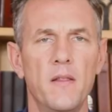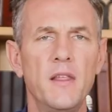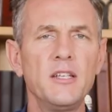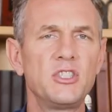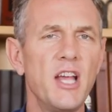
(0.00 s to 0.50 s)

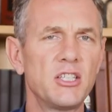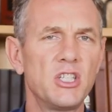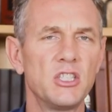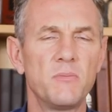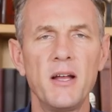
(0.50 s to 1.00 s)
This
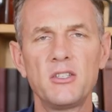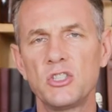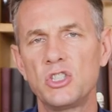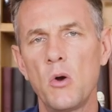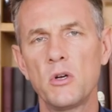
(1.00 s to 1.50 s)
section is meant
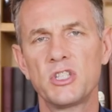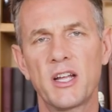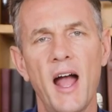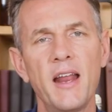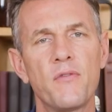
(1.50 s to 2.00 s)
to show us the
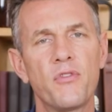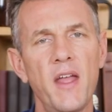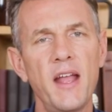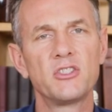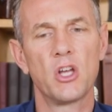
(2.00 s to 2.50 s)
kind of
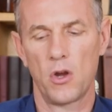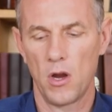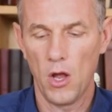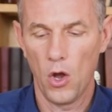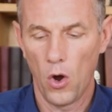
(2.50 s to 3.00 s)
things that
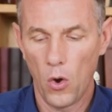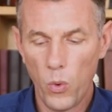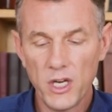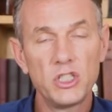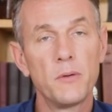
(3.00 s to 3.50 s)

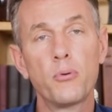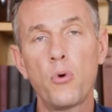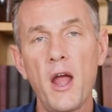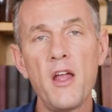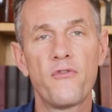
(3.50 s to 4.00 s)
we should
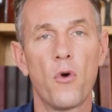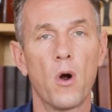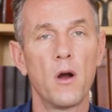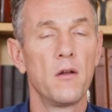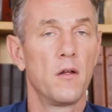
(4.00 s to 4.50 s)
pray
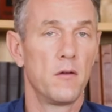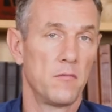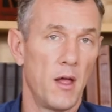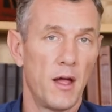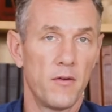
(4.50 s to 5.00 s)
for
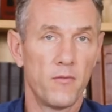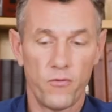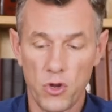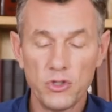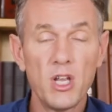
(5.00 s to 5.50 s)

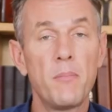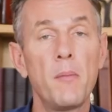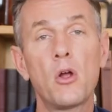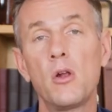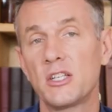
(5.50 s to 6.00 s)
using
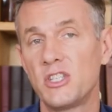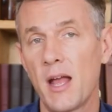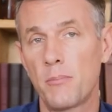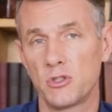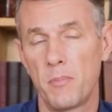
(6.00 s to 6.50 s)
biblical
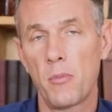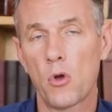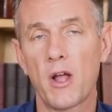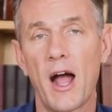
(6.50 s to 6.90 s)
examples, biblical